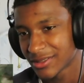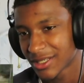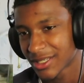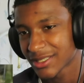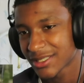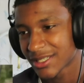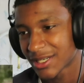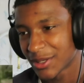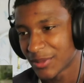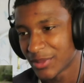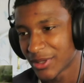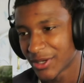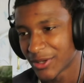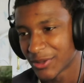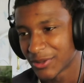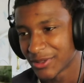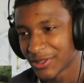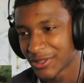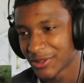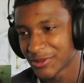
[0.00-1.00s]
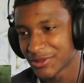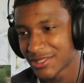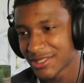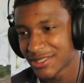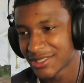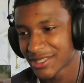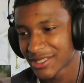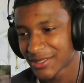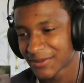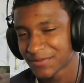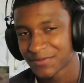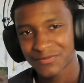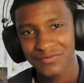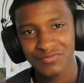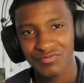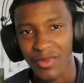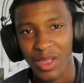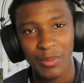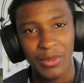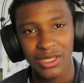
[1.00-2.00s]
I said I bet on Lil Tjay.
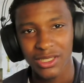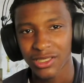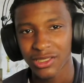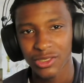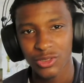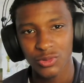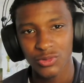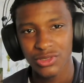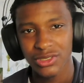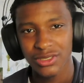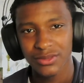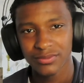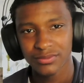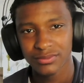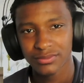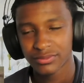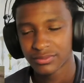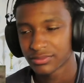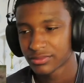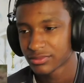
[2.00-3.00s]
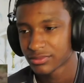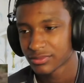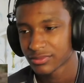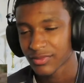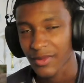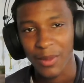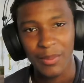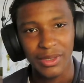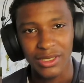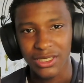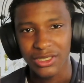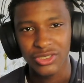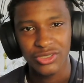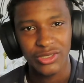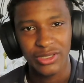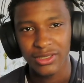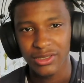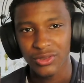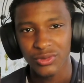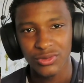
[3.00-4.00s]
I'm about to lose. I'm about to
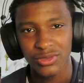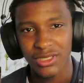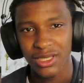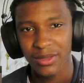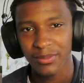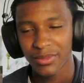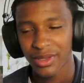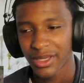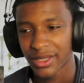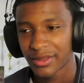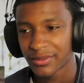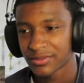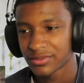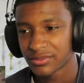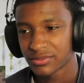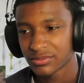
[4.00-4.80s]
straight lose that bet.